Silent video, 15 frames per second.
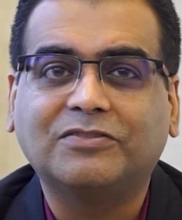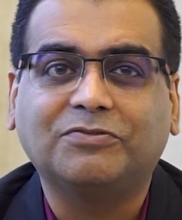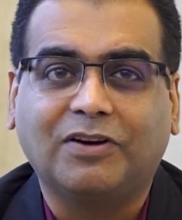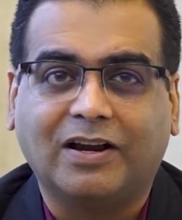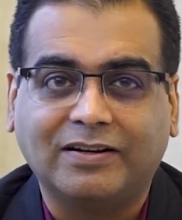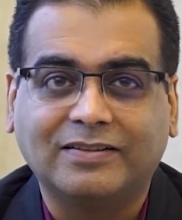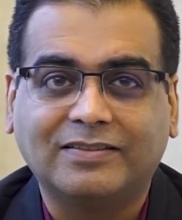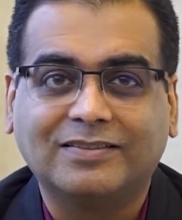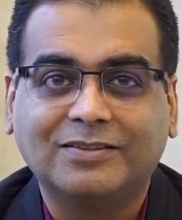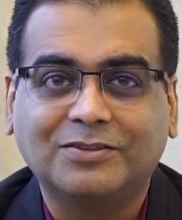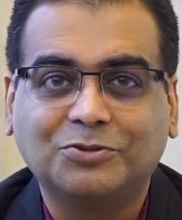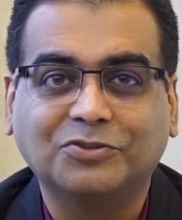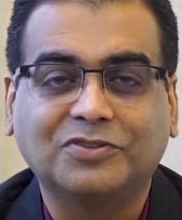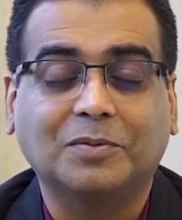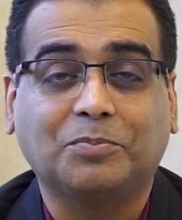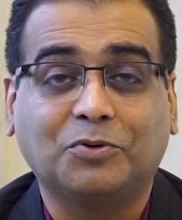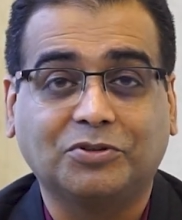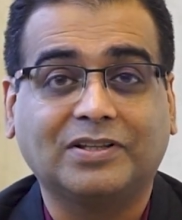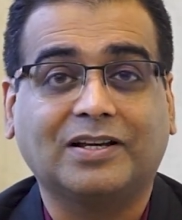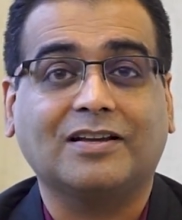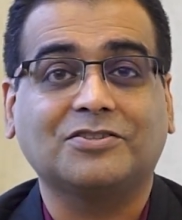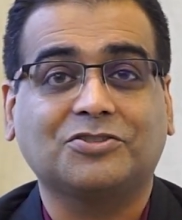funds to
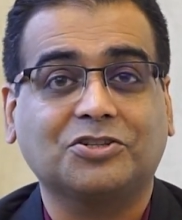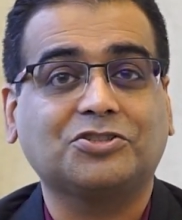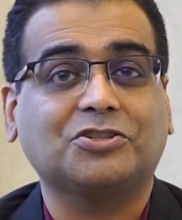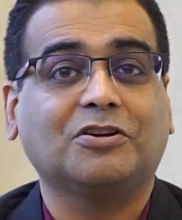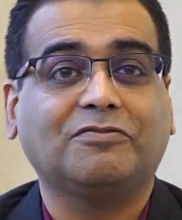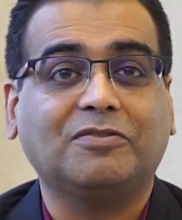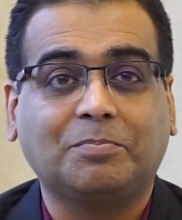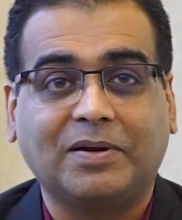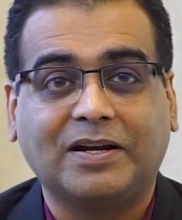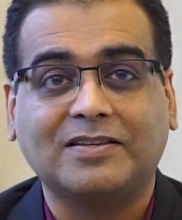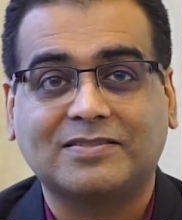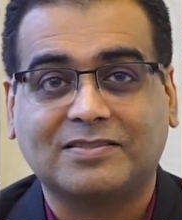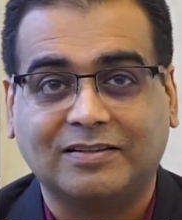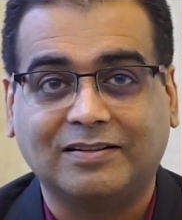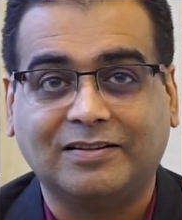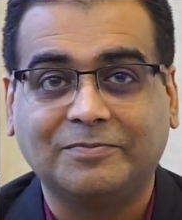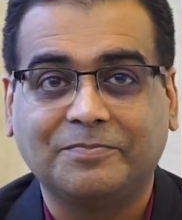support the construction of a pedestal.